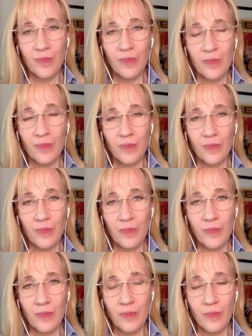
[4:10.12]

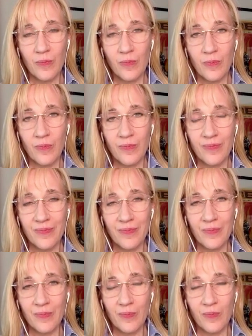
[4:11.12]

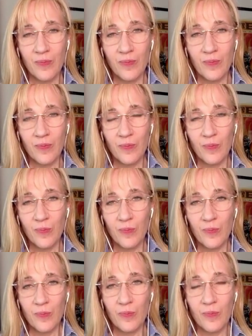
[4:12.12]

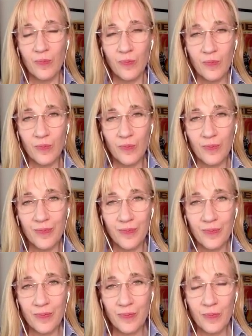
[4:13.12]

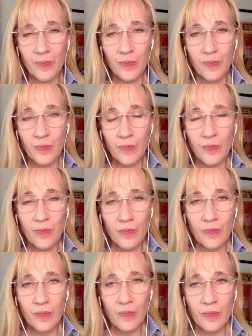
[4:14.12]

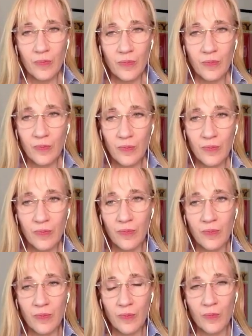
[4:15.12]
(silent)